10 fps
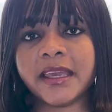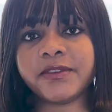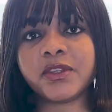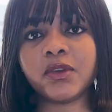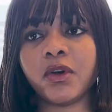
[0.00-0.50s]

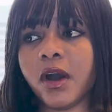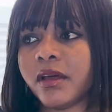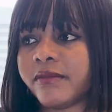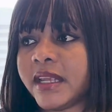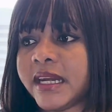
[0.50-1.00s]
gives you
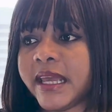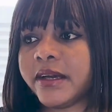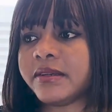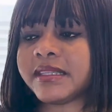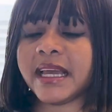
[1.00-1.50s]
all of the
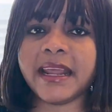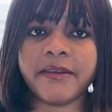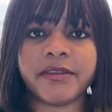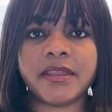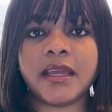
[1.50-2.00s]
nails and
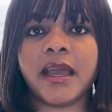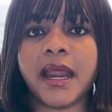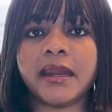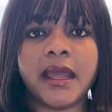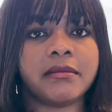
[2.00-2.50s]
everything,
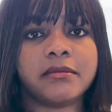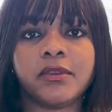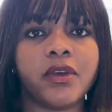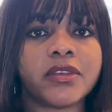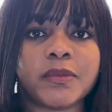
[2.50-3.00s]
and then
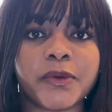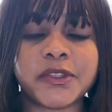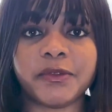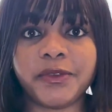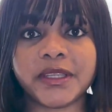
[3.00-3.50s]
you're
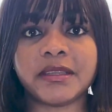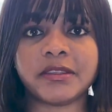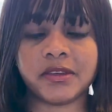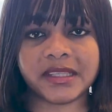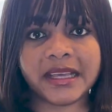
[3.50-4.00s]
supposed to fix
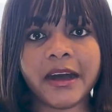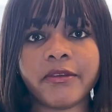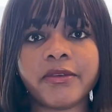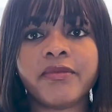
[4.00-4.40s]
it yourself.